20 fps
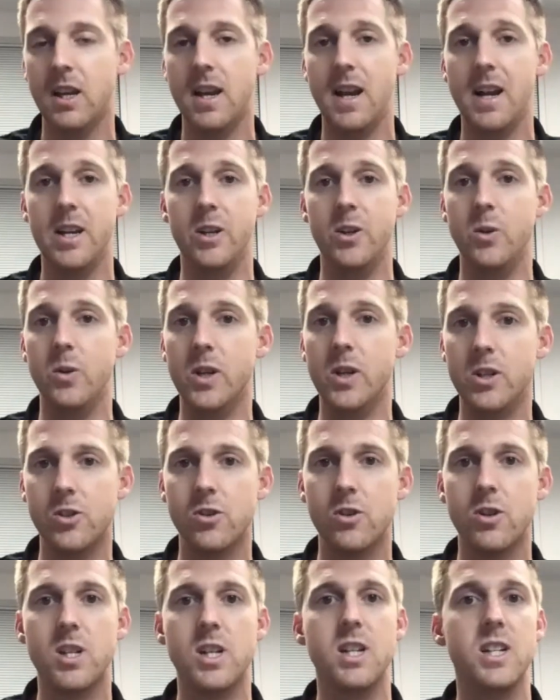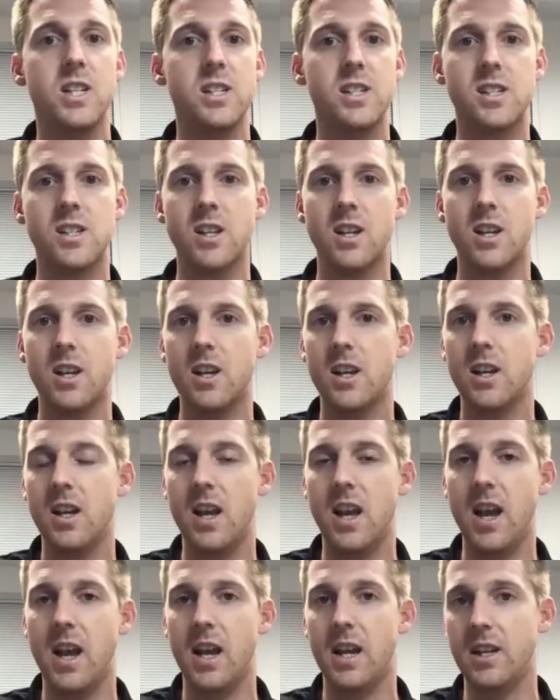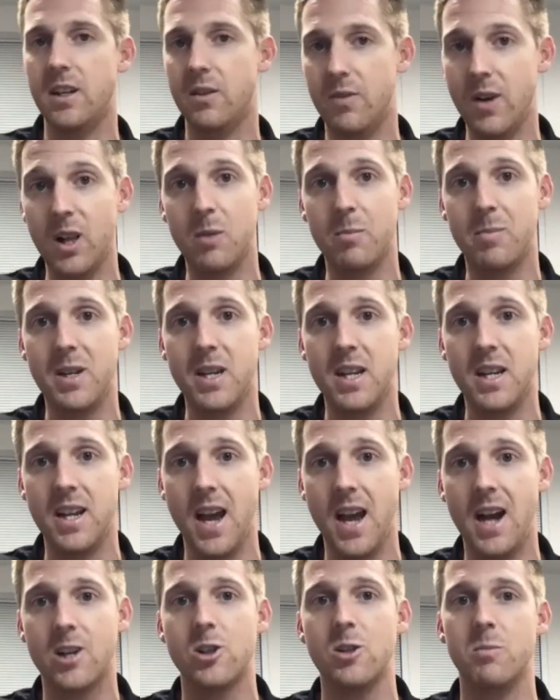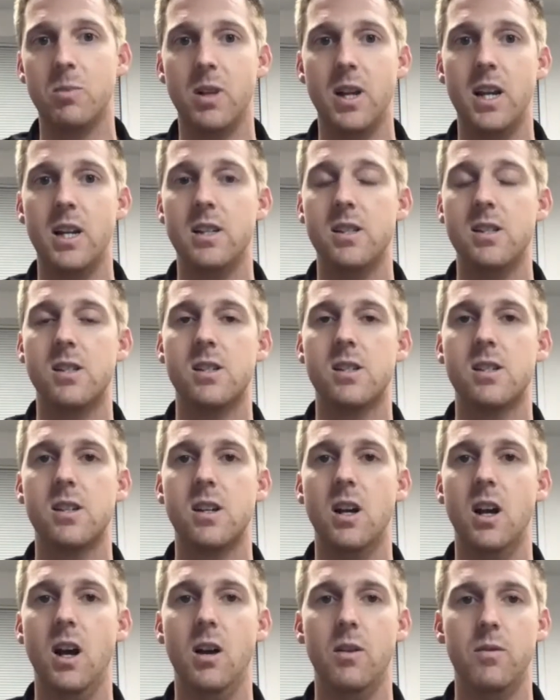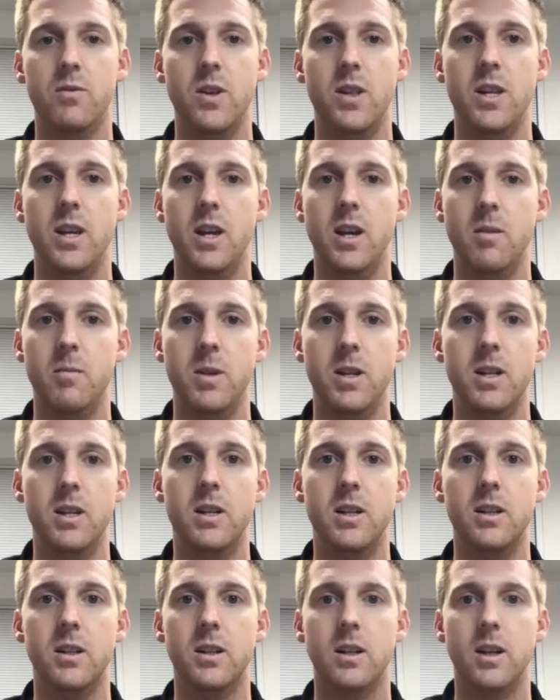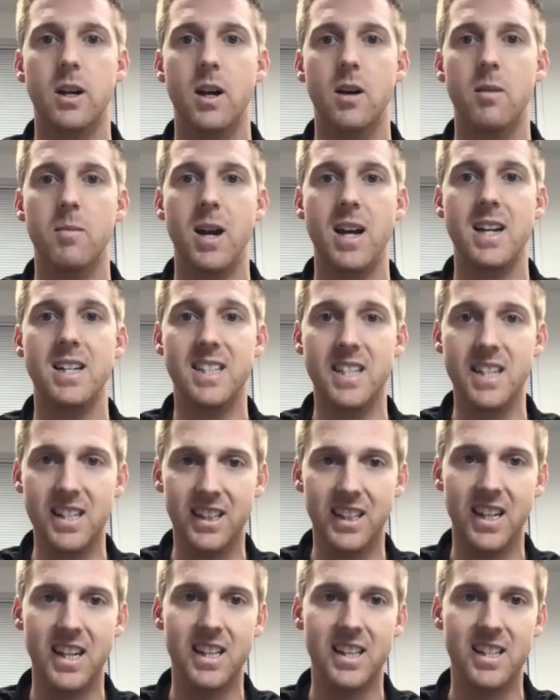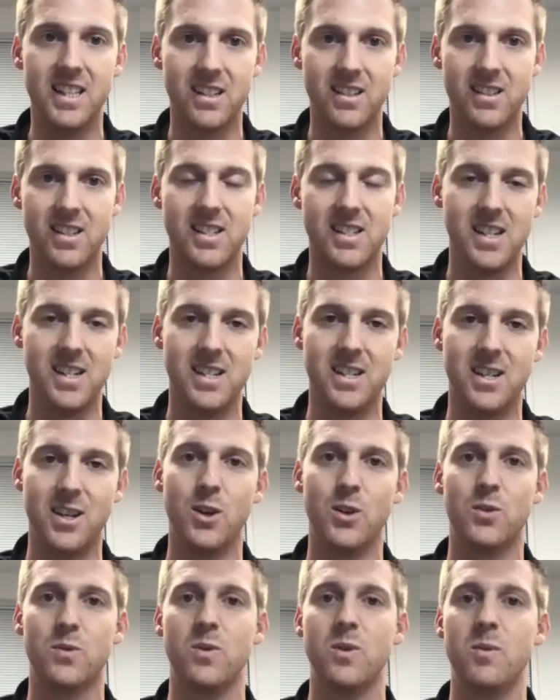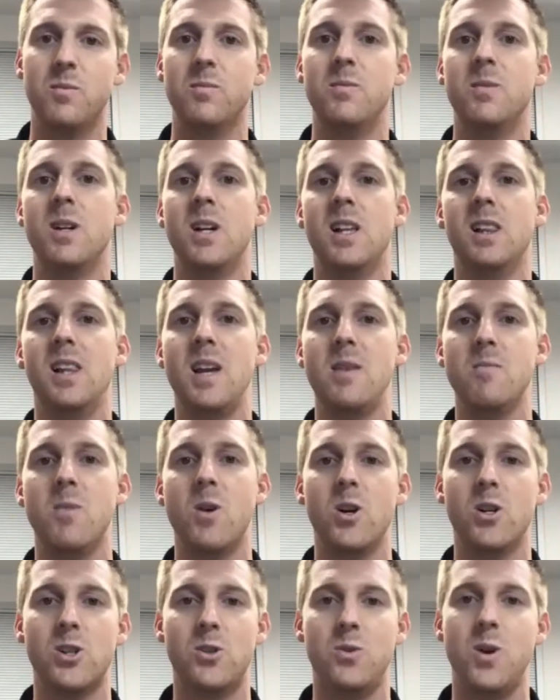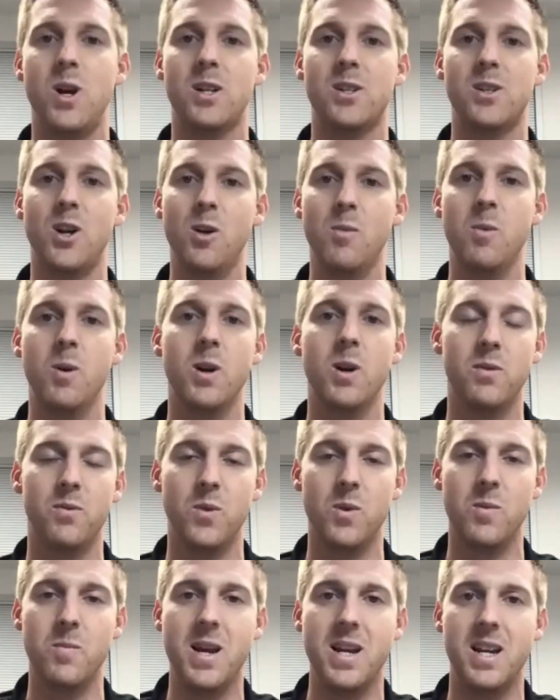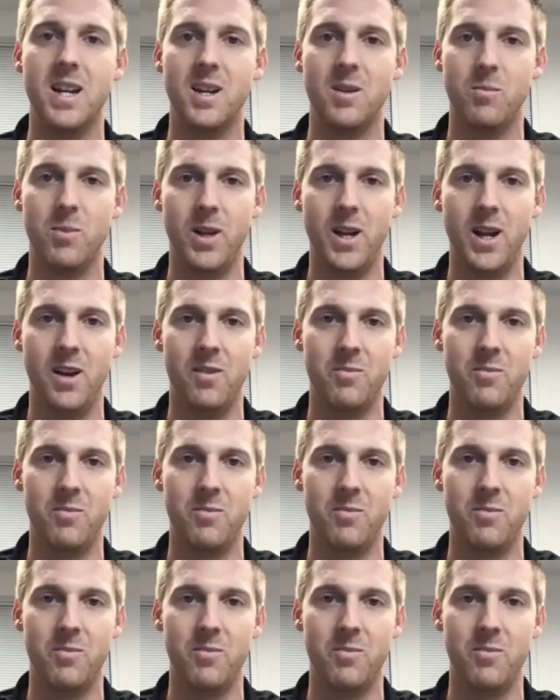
any new injuries and developing action plans uh, for them. And um, ideally, the, the season goes from late March to October if we're making a playoff